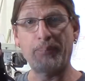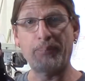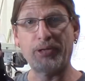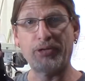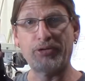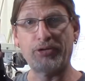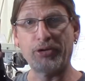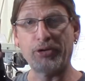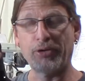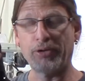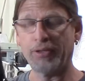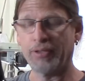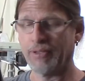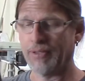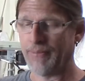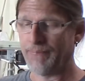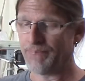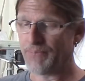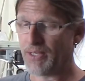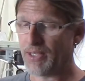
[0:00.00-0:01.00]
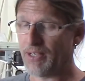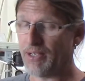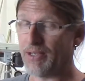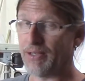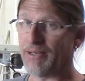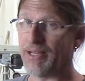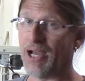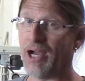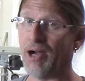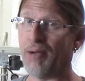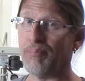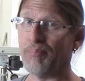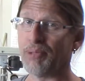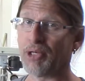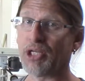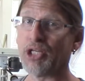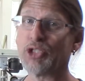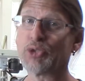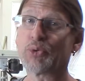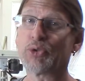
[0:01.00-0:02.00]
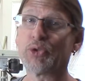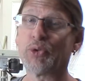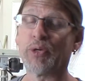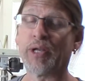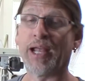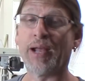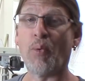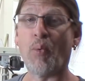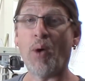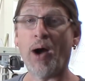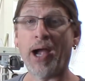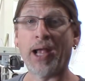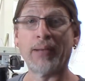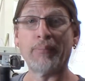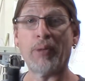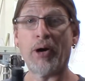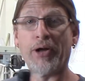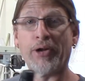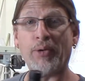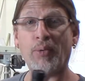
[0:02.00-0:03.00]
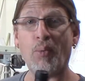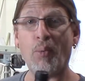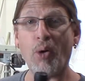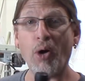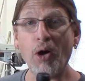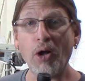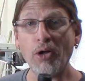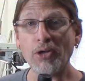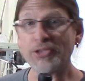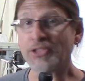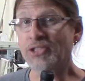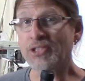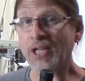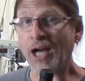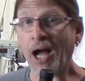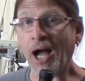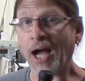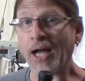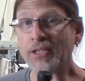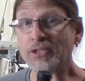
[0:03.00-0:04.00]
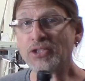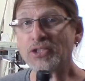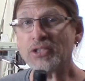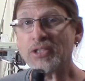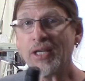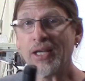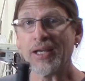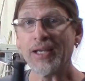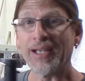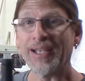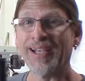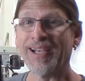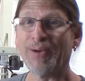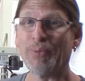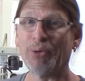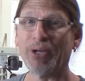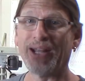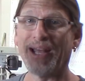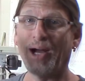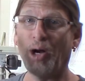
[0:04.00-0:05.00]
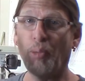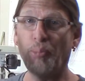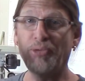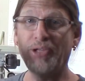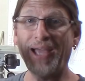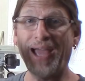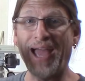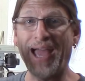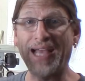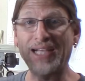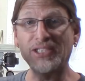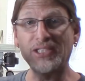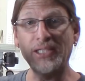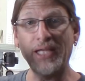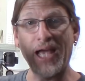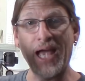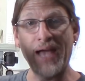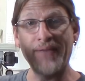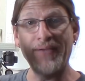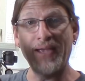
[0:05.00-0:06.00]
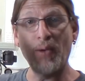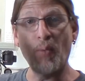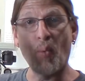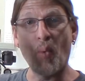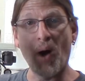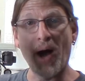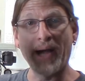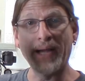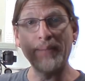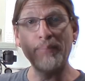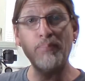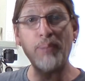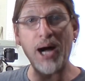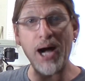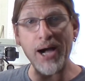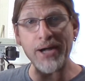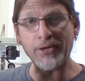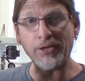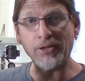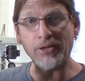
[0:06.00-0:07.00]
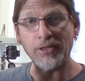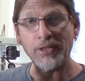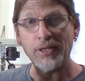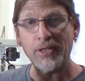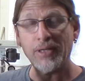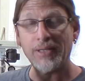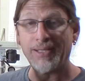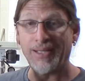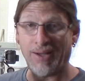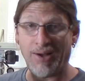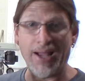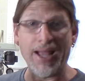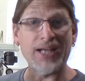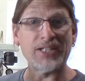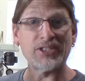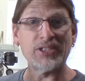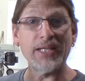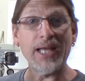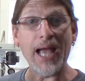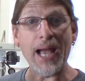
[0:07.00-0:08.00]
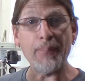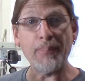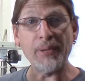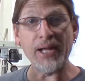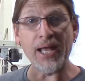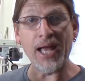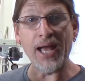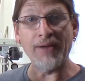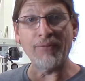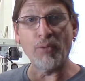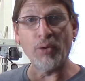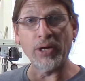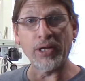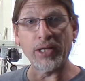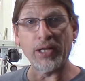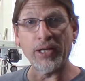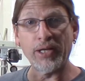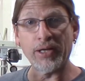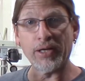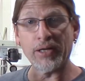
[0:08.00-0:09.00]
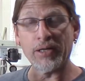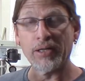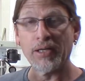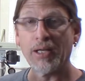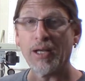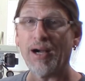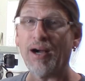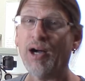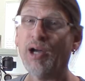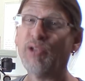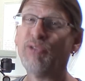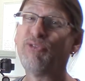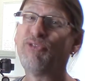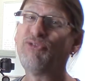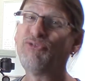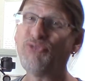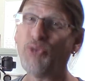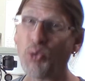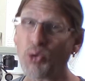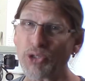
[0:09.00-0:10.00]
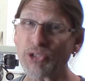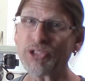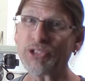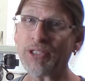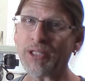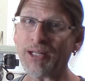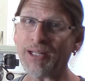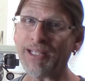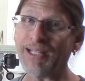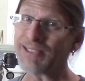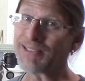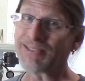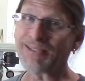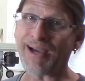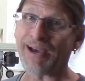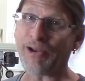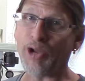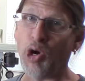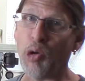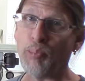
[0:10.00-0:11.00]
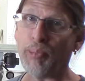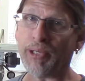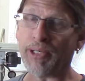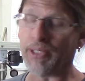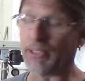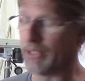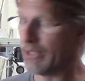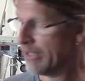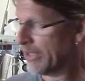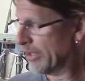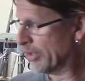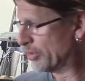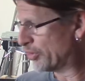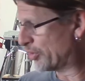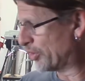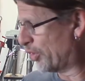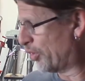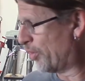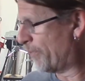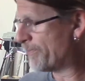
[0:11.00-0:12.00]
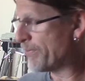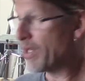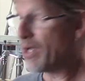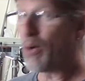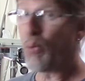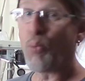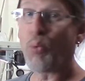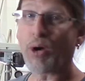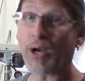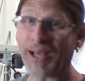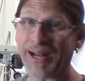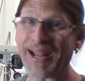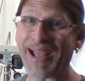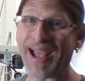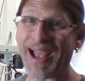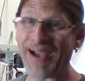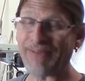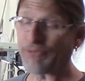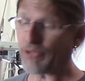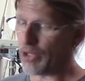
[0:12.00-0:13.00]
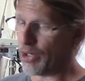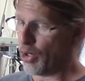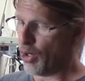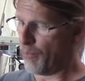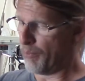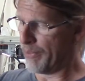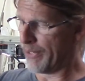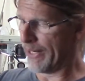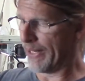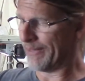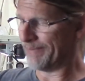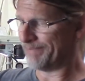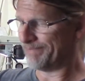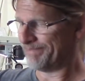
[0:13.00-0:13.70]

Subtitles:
into. Now, because we're doing a wine bottle wall sconce, it would help to actually have a wine bottle. Now, I actually happen to have one here. Unfortunately, it's not open. So we're going to have to open it.